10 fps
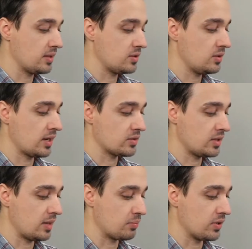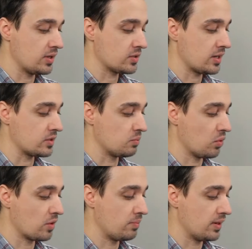2008 Prius has
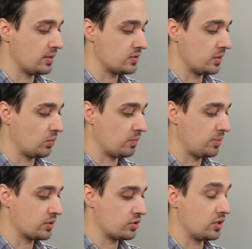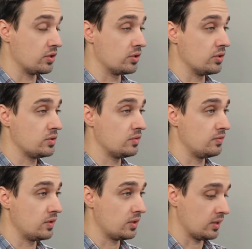more buttons than one pictured in your YouTube
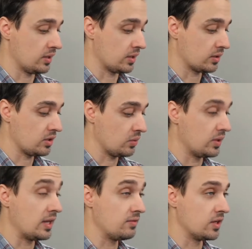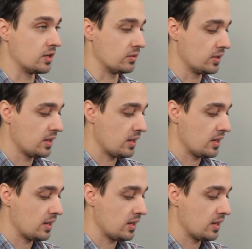Q&A video.